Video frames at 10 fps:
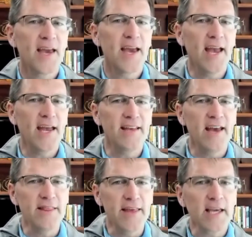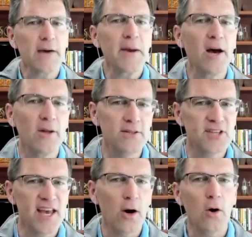And they come out and
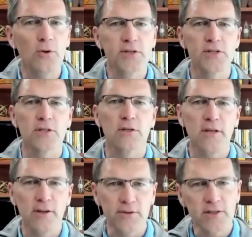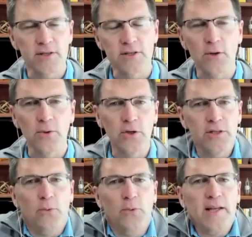say, oh, this is so
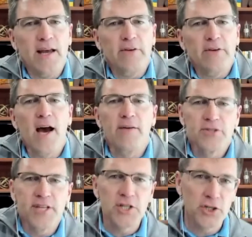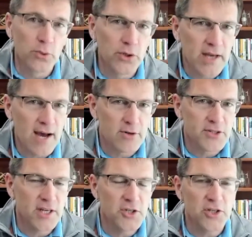good that we can have a conversation, a real
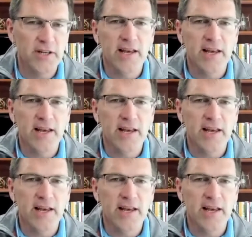conversation.